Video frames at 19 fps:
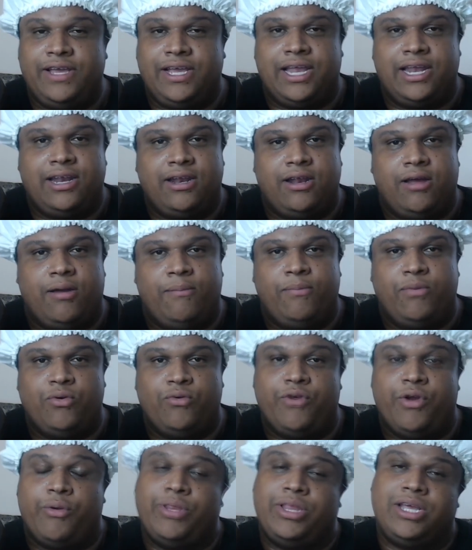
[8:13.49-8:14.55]
definitely get it on
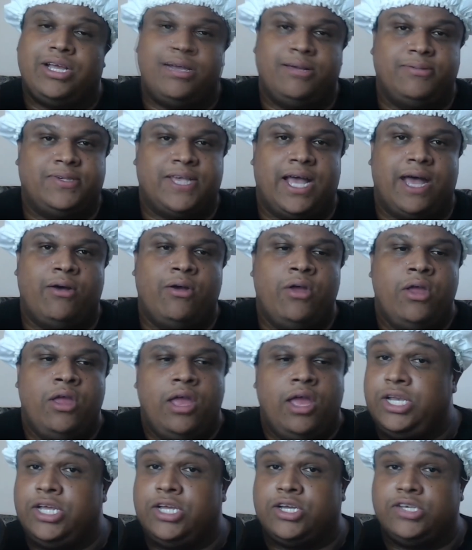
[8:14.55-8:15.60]
Blu-ray when it comes out,
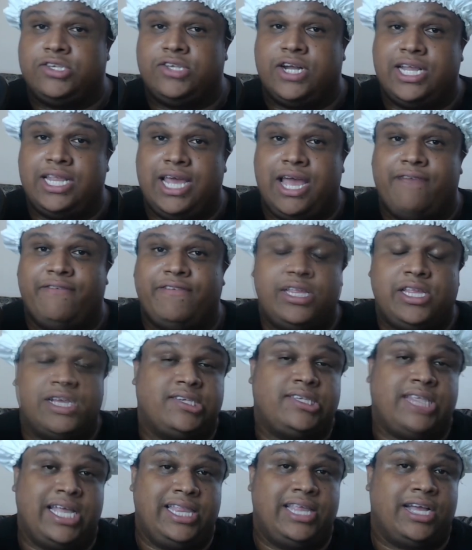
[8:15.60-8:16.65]
especially because they're gonna have an
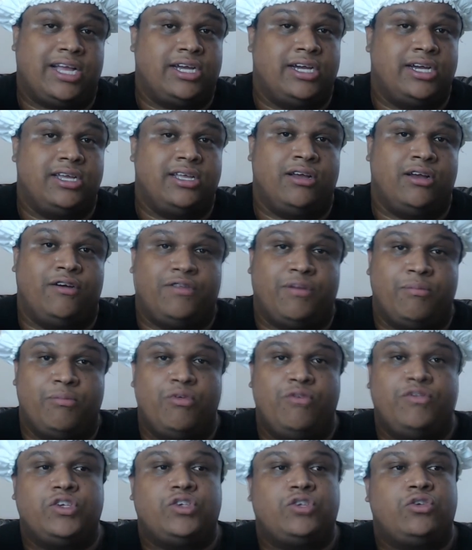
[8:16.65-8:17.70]
extended cut of the movie,